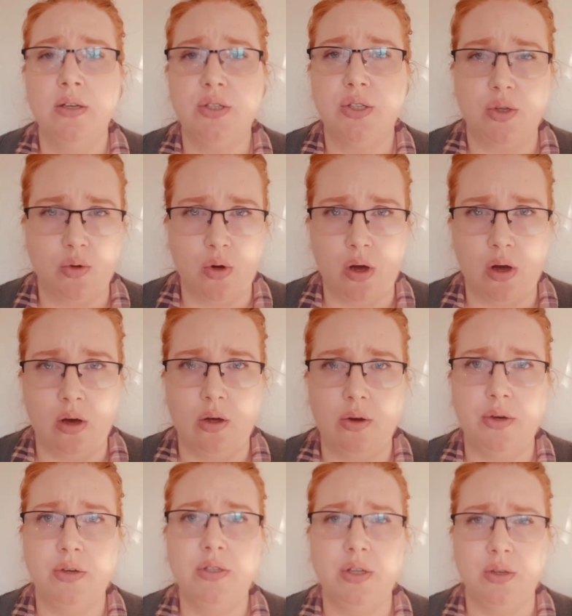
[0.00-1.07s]
too
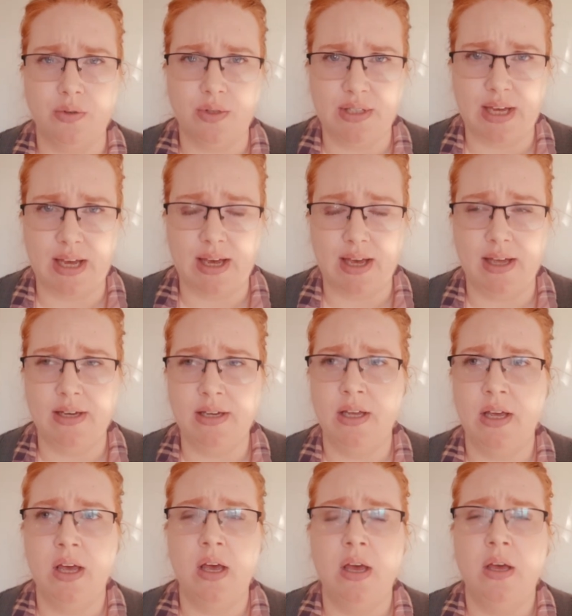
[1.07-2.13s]
hard, too sad,
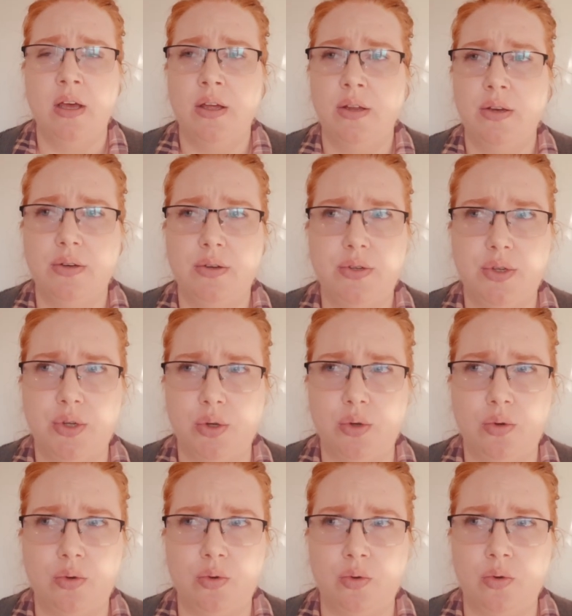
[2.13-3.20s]

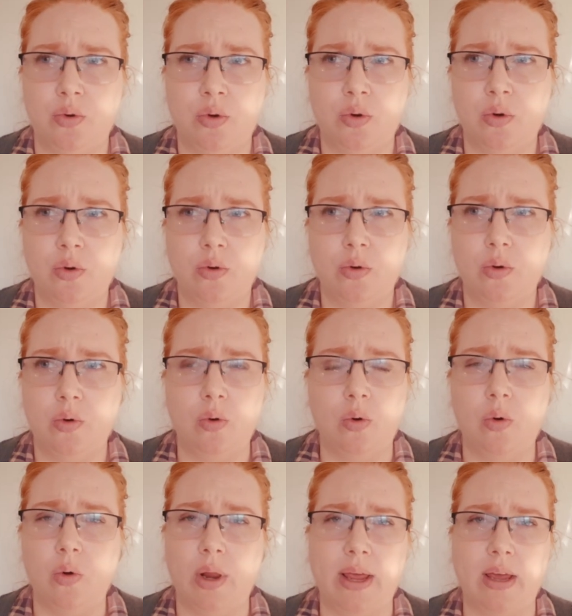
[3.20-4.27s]
too
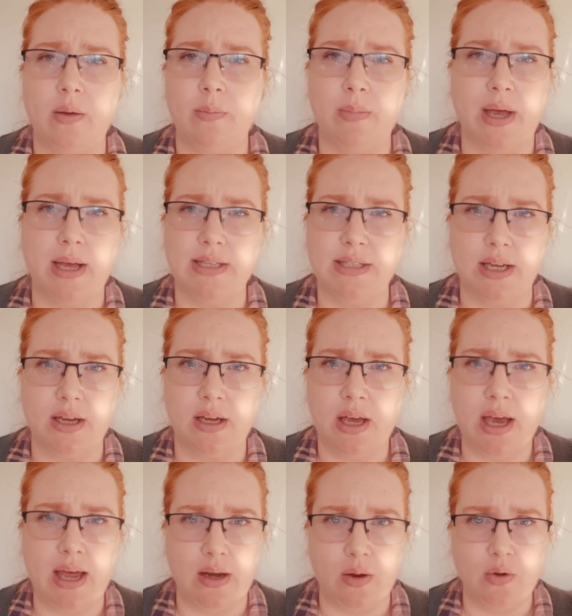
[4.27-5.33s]
all-encompassing,
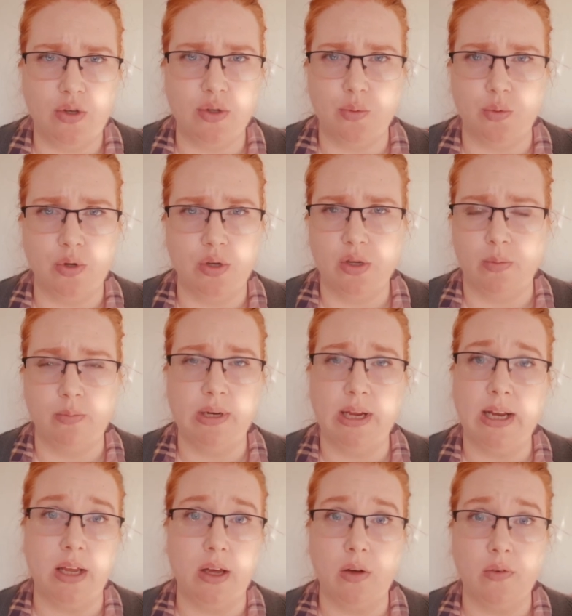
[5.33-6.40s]
and it just would
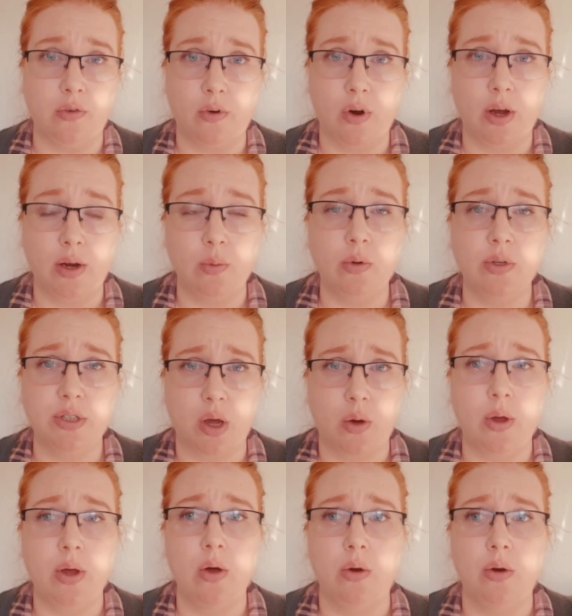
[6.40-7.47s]
completely override what's
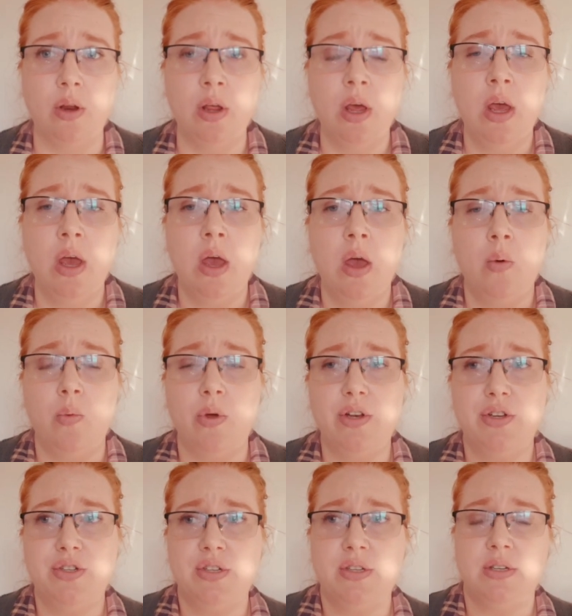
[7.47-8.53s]
going on,
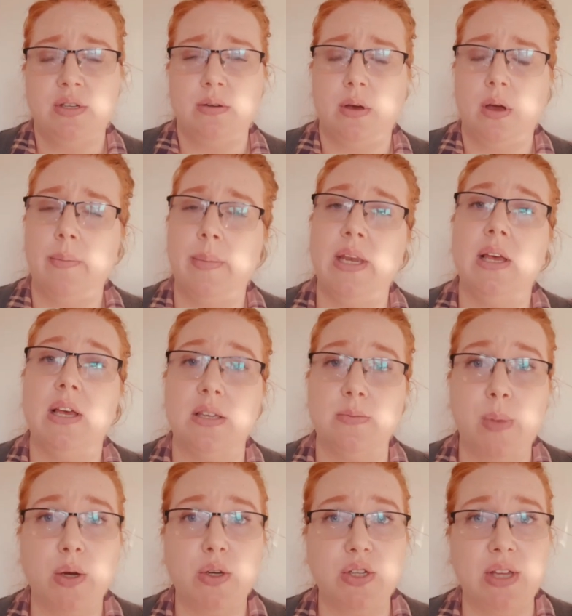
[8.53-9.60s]
which, I mean, as
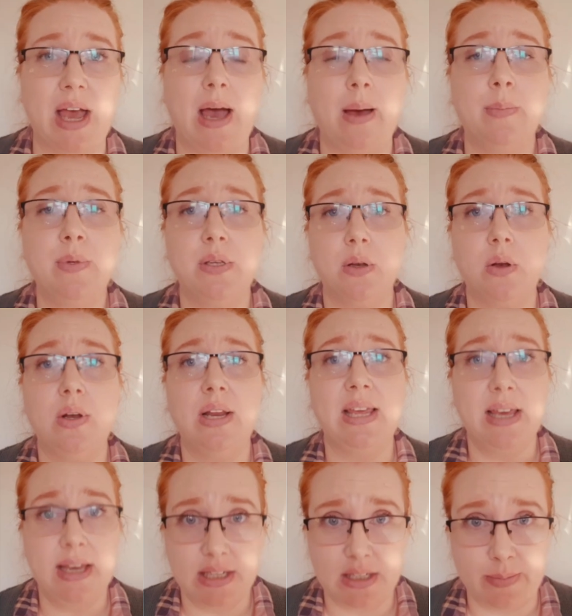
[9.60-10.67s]
much as it
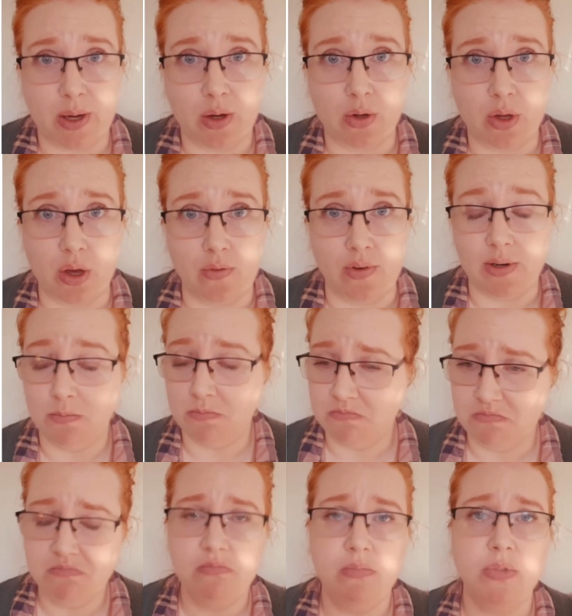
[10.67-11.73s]
absolutely is about COVID,
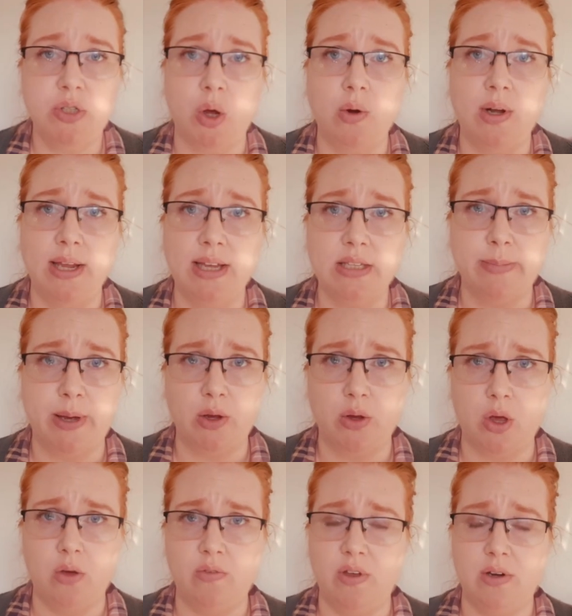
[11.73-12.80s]
totally is about
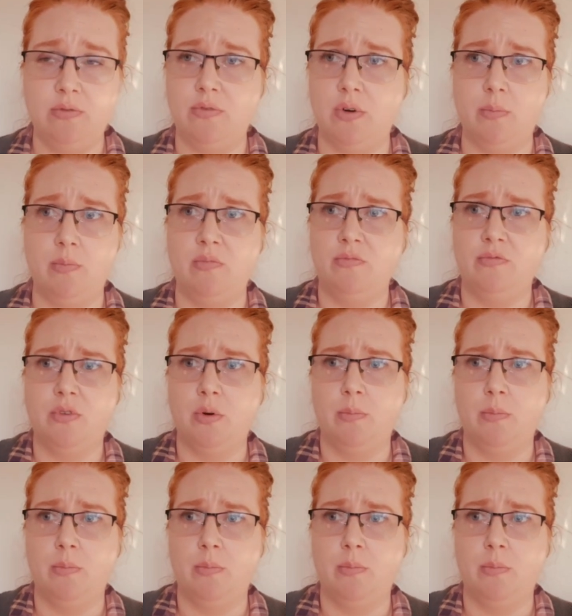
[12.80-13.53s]
COVID, from